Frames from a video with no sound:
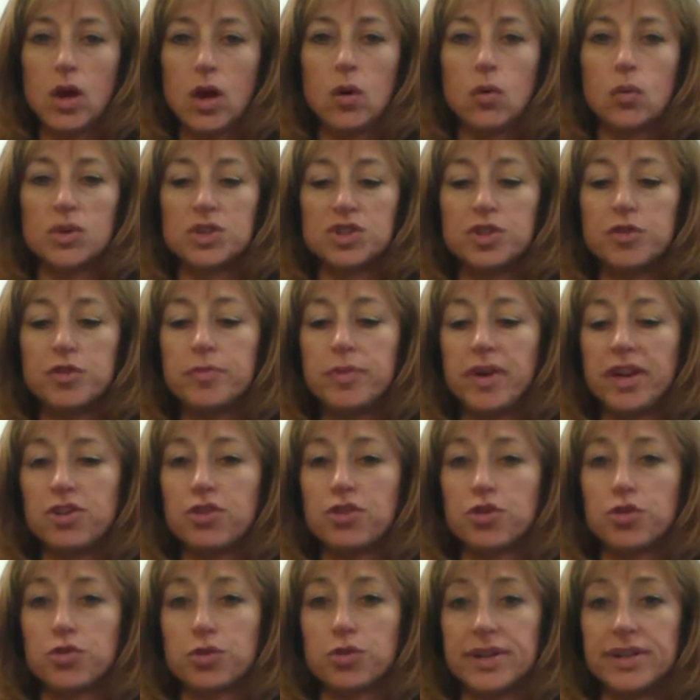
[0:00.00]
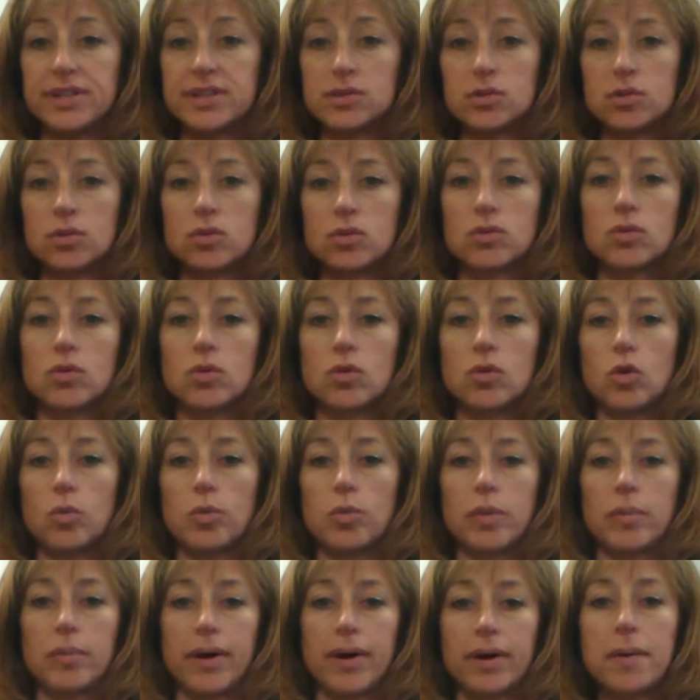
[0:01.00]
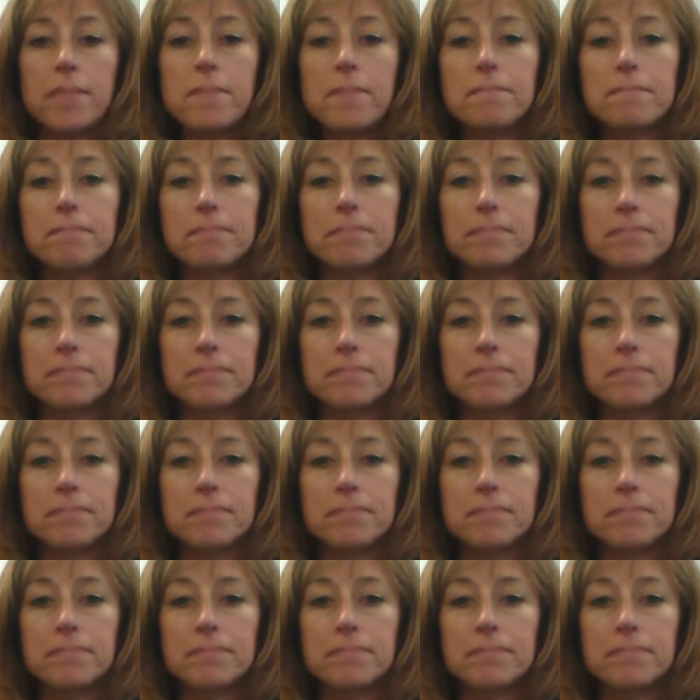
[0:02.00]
Once you've made your crease, open it back up.